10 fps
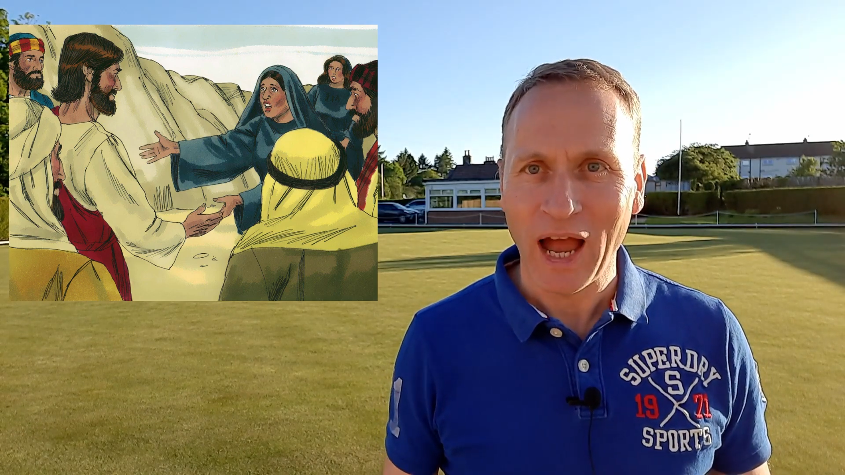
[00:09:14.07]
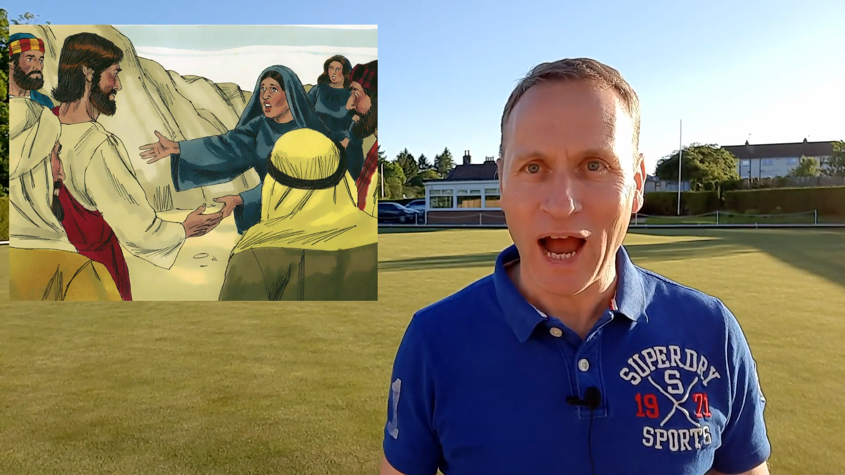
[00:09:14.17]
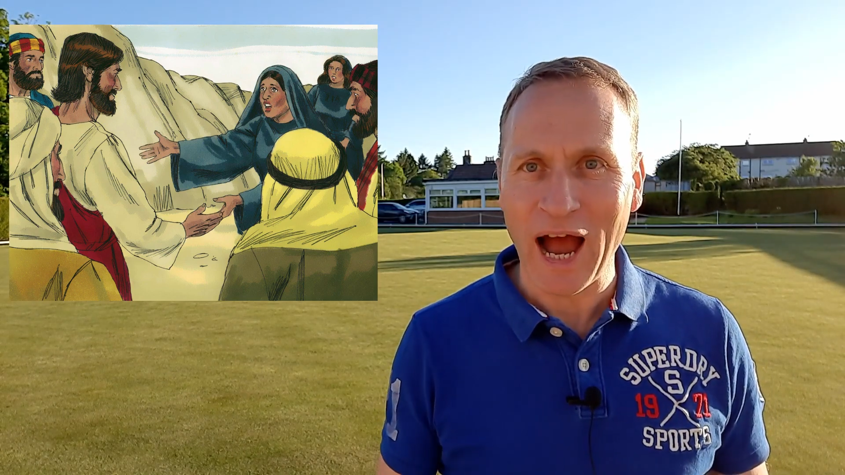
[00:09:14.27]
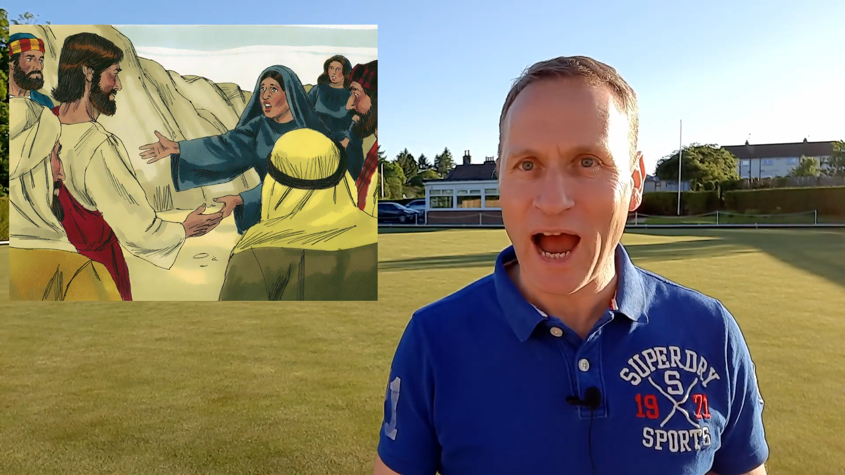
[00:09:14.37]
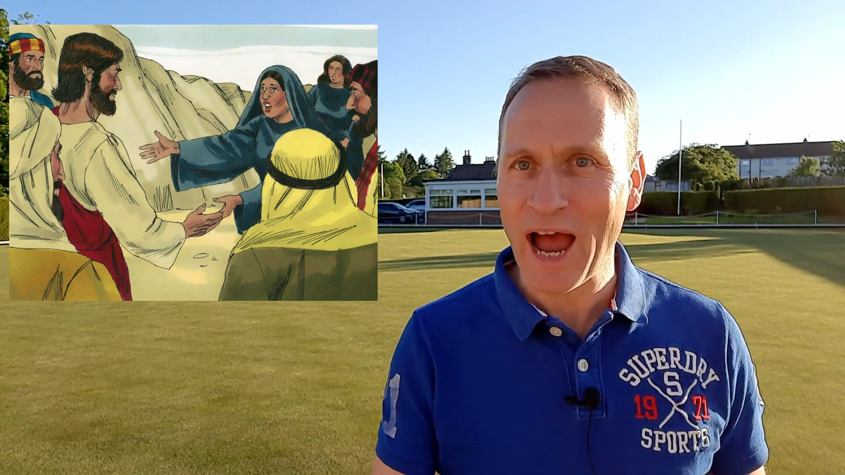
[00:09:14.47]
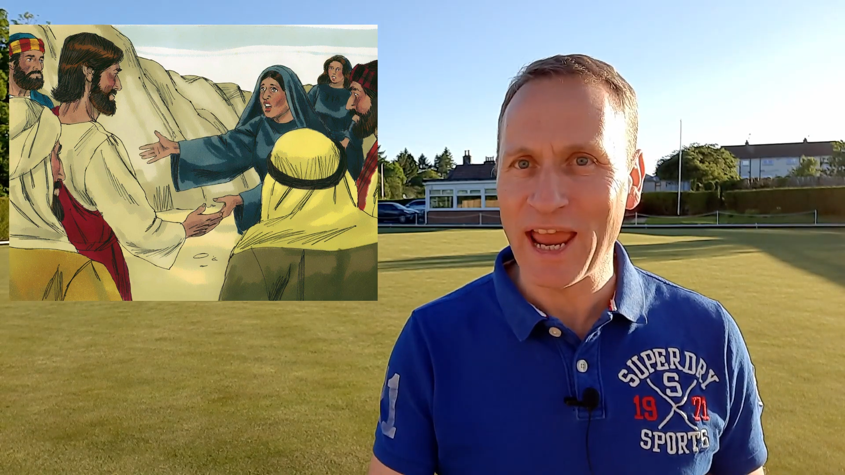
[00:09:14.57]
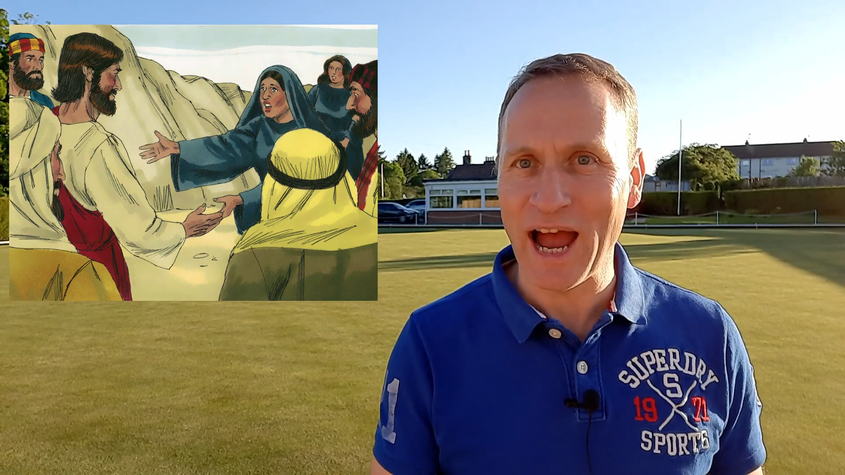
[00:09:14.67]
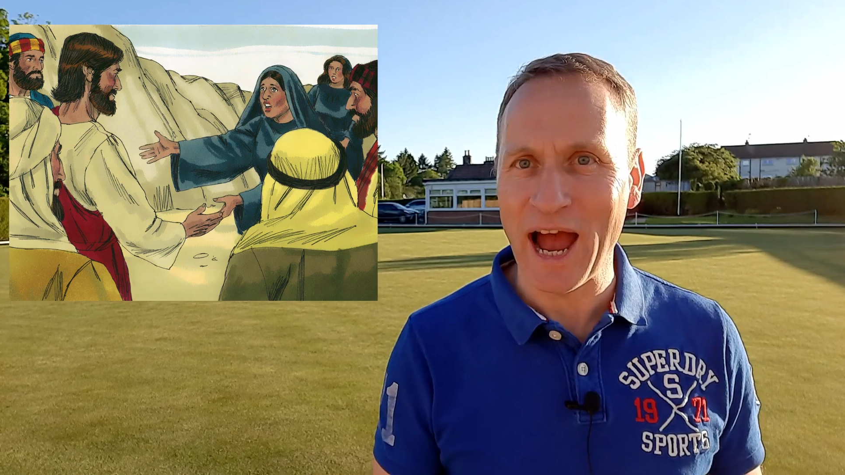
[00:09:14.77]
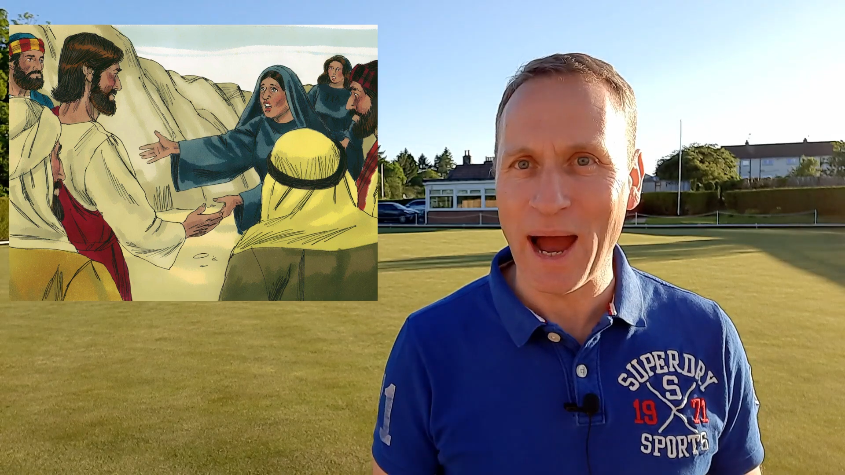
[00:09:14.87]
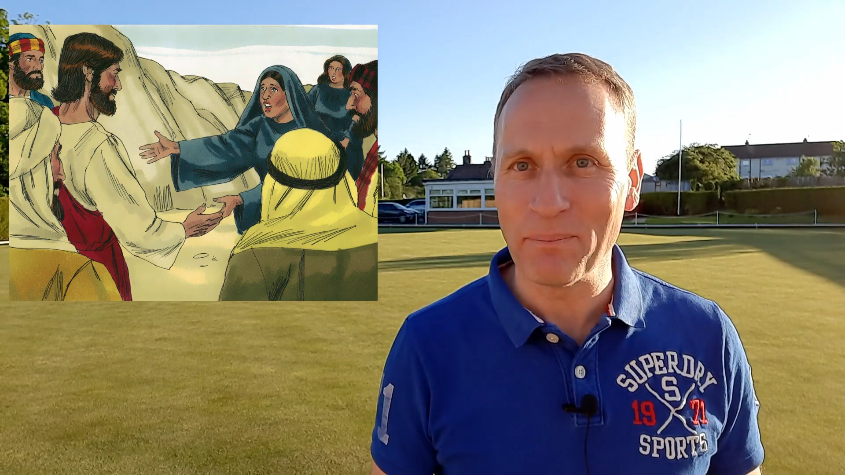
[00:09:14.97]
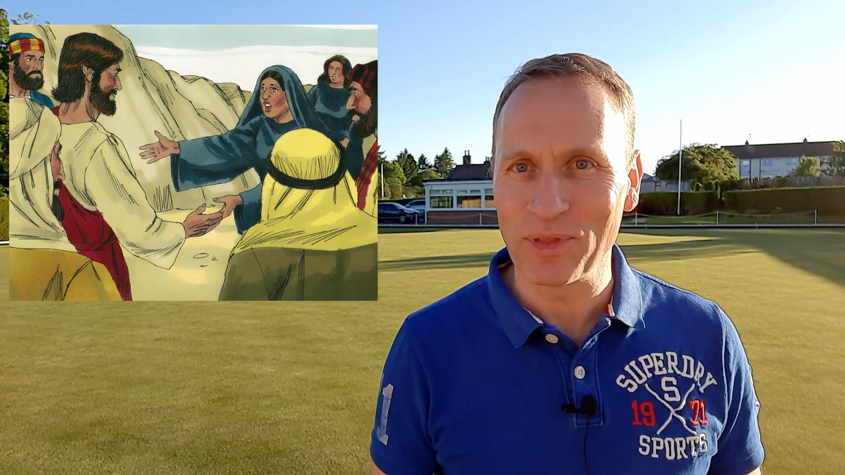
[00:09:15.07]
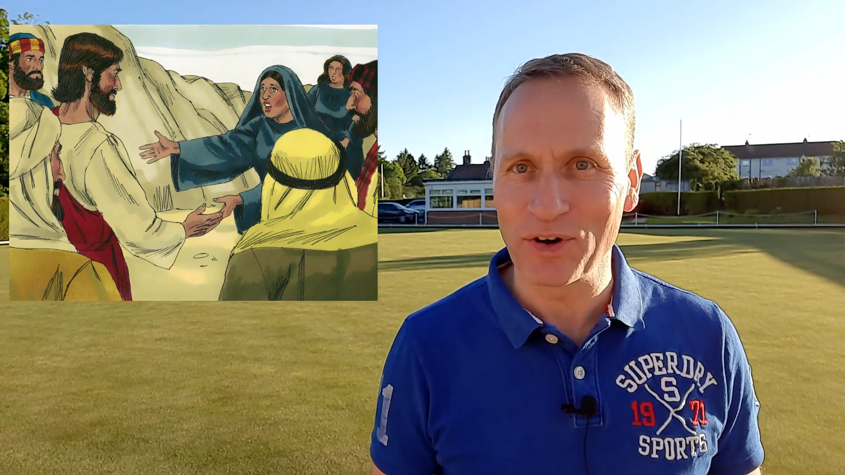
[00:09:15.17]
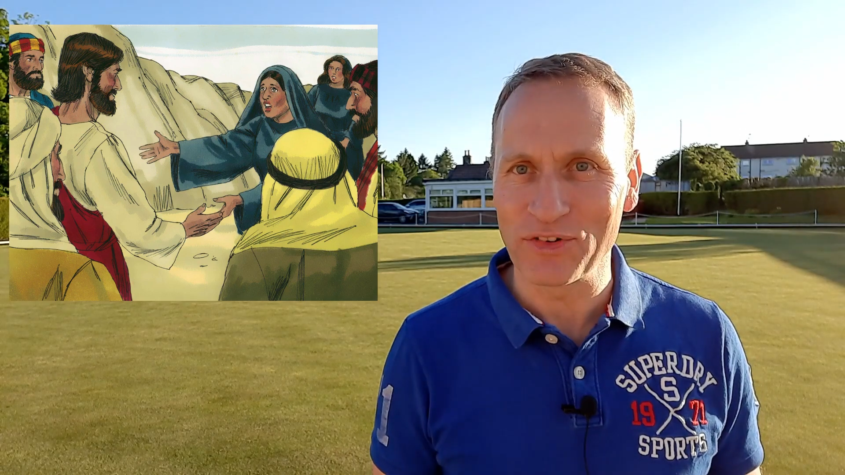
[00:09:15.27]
"I am the